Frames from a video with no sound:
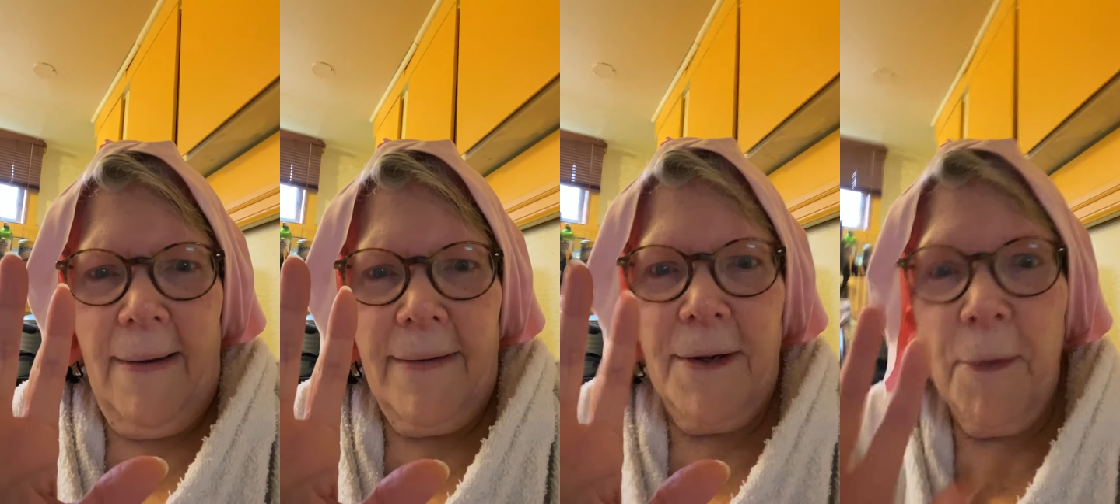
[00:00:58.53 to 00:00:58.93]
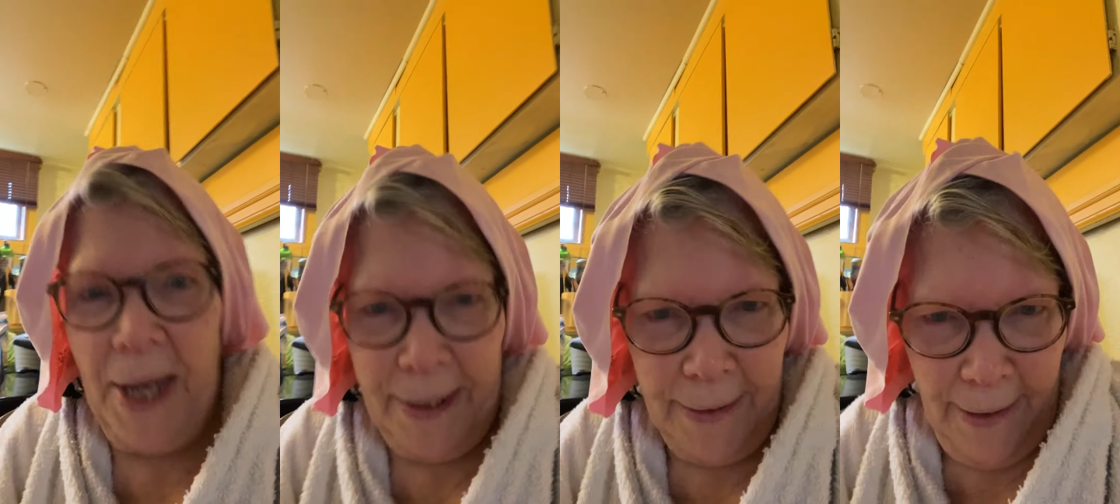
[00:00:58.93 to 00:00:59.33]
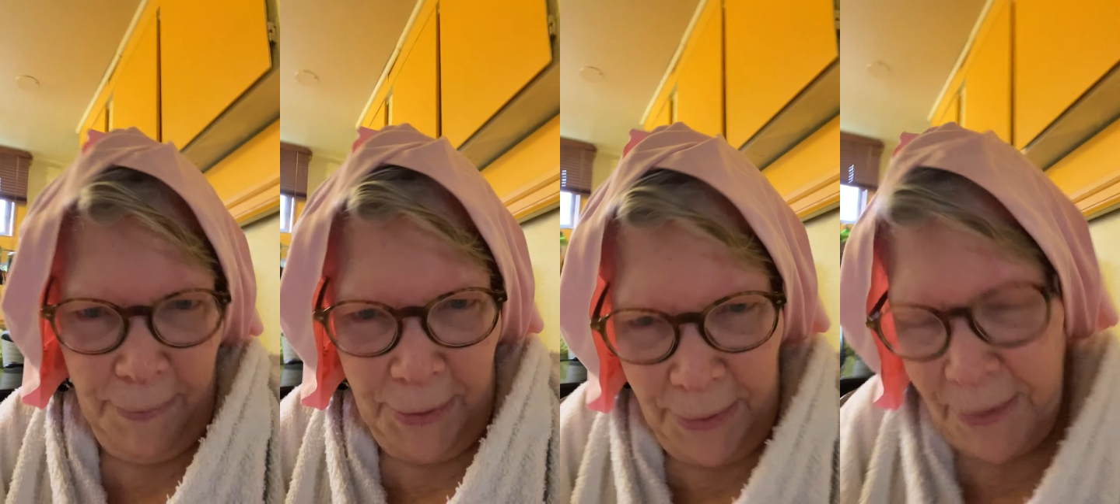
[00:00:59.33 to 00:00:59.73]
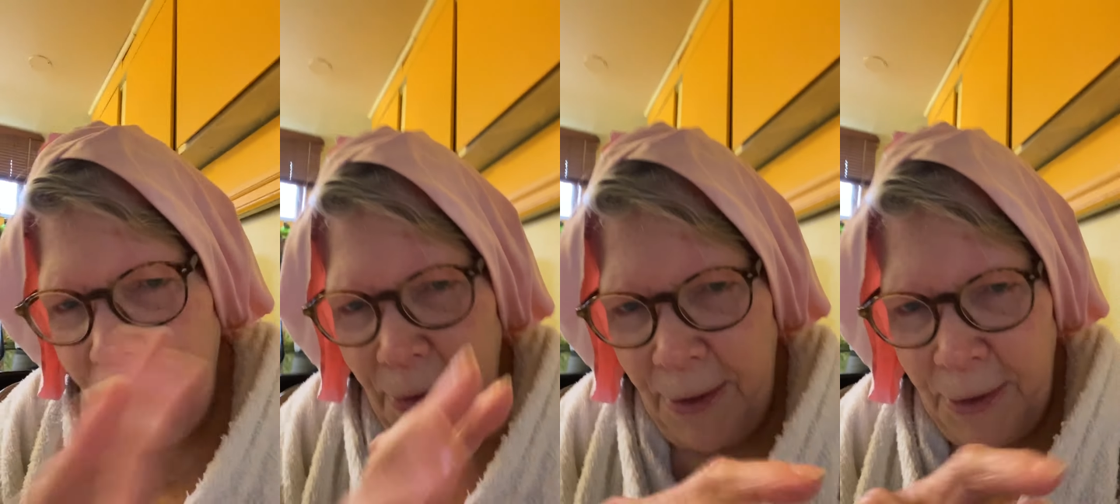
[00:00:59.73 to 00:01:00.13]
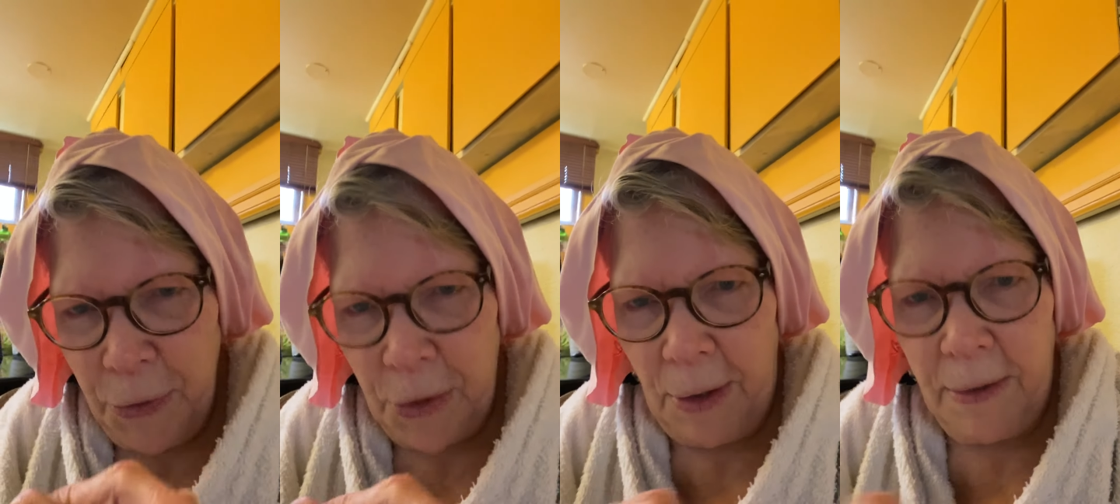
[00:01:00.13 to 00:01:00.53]
no makeup, so I thought I'd
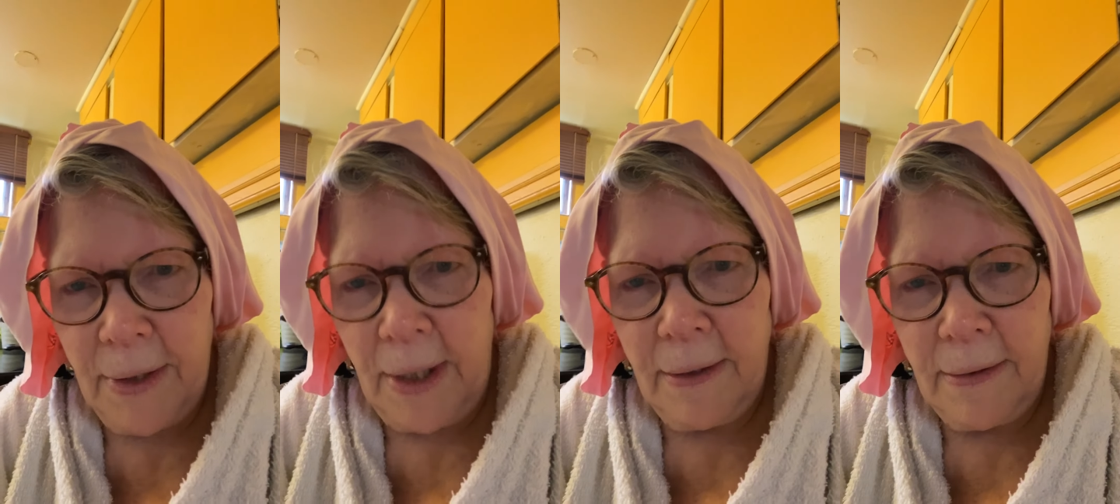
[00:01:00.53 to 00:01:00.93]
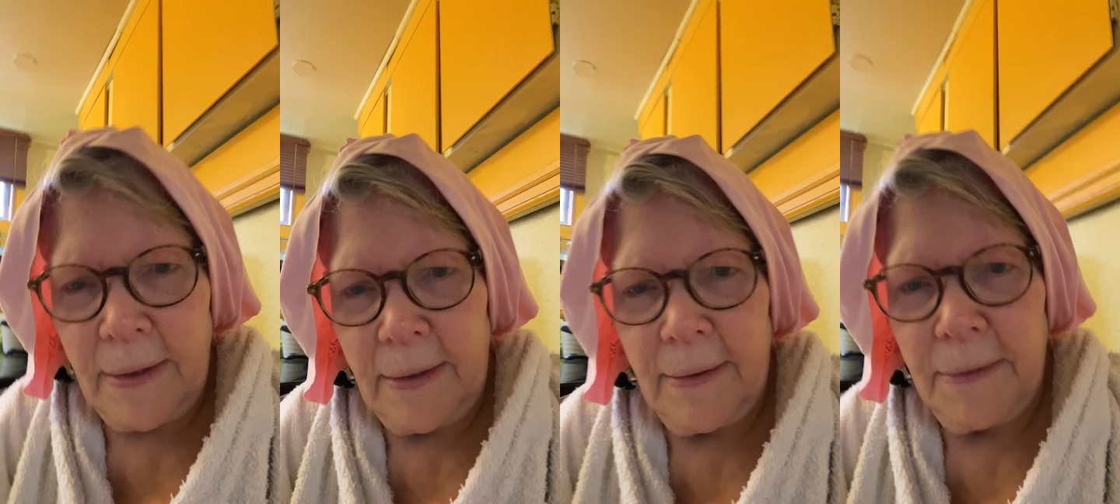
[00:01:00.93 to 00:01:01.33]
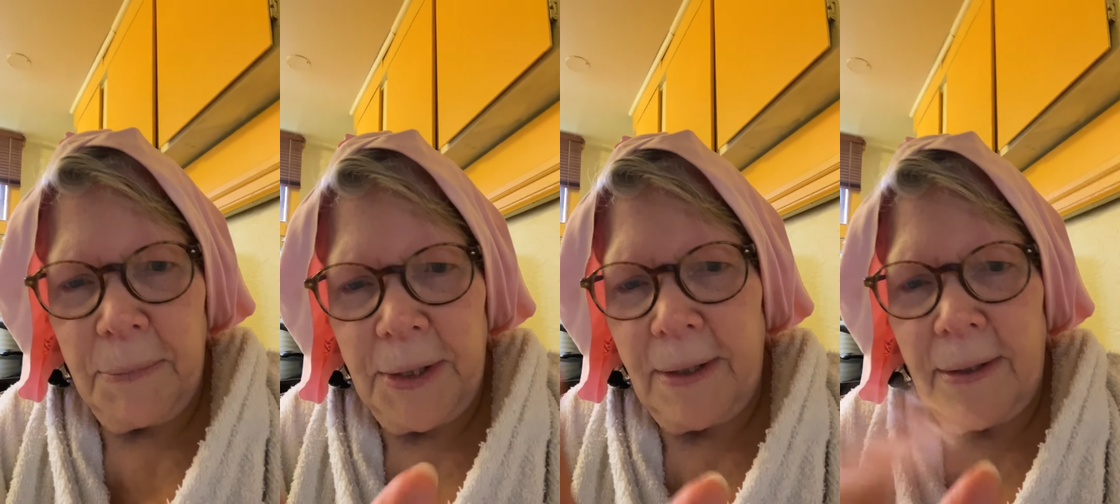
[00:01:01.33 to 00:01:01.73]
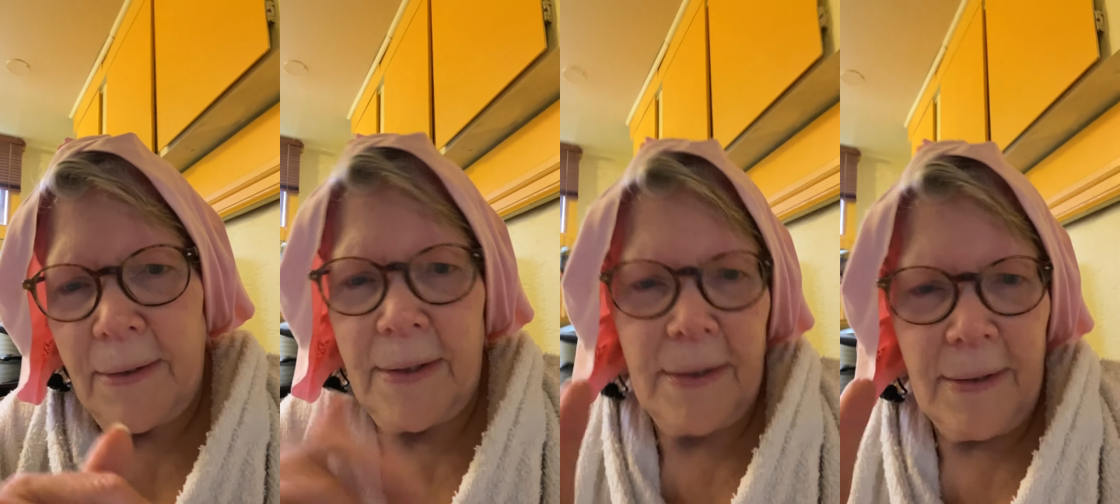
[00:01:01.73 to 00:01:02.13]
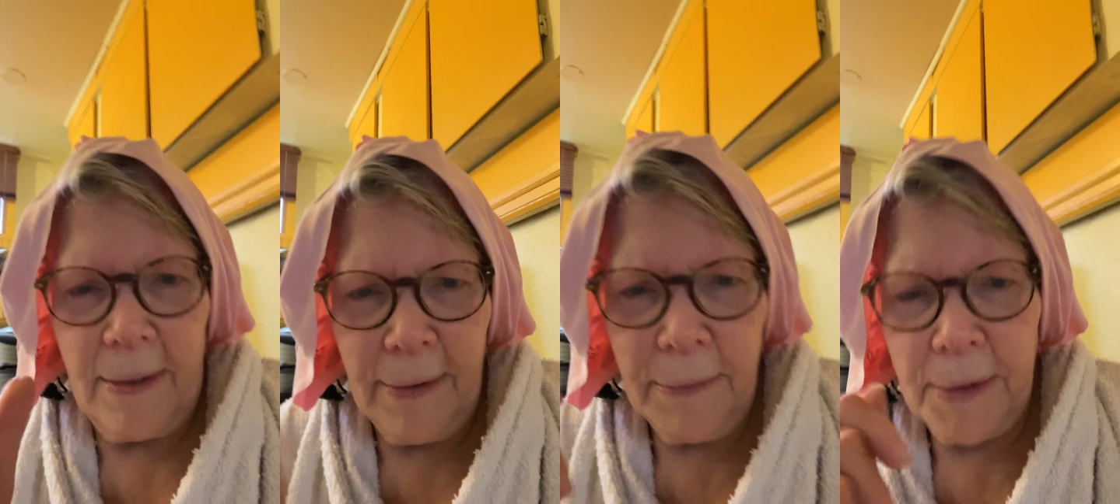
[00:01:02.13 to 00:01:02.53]
show you that too, because I
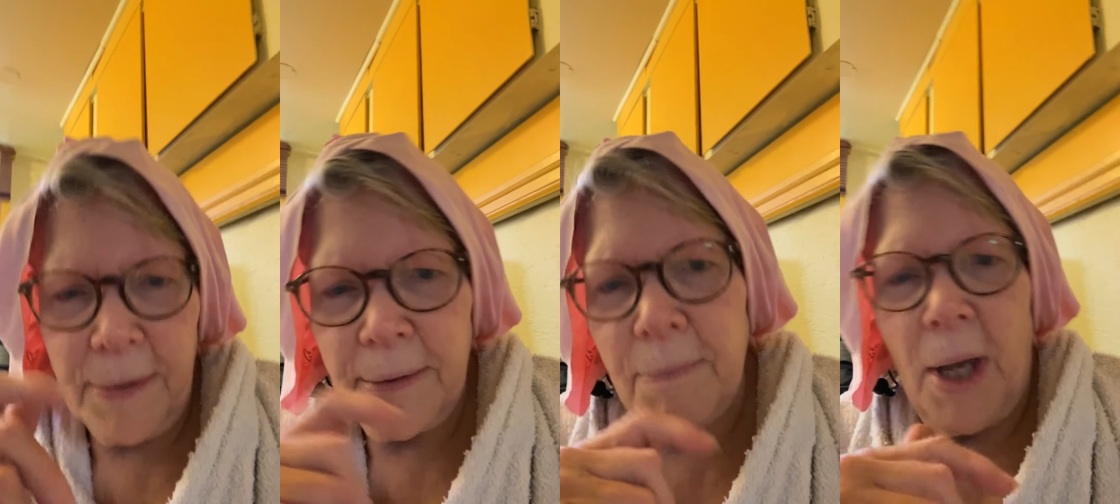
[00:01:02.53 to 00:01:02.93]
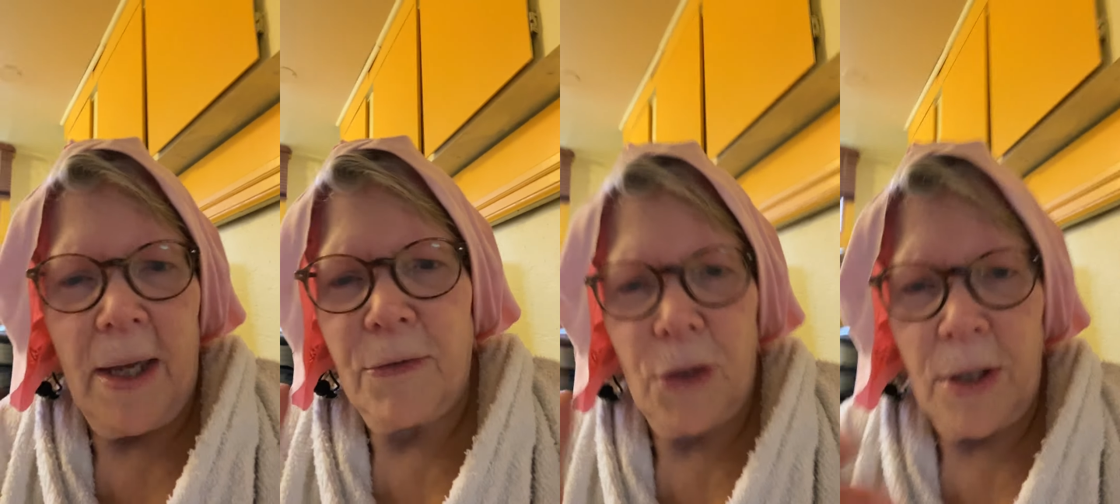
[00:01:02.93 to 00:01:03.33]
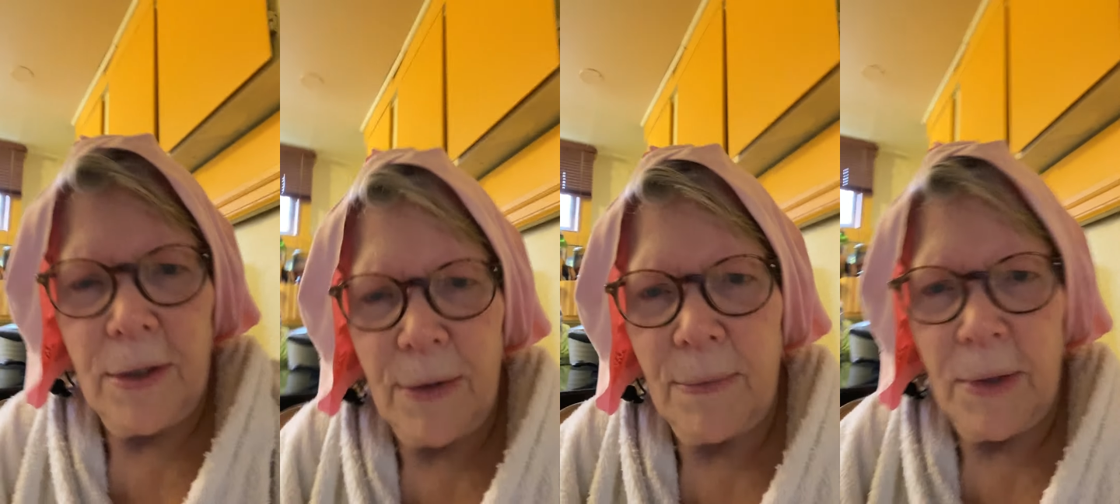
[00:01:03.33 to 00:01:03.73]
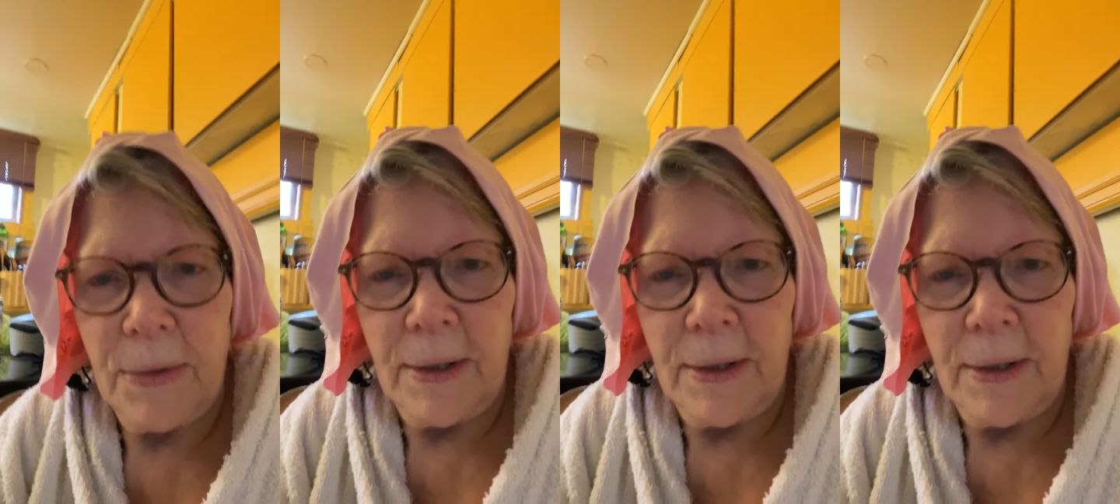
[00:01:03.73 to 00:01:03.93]
don't wear too much. I just wanted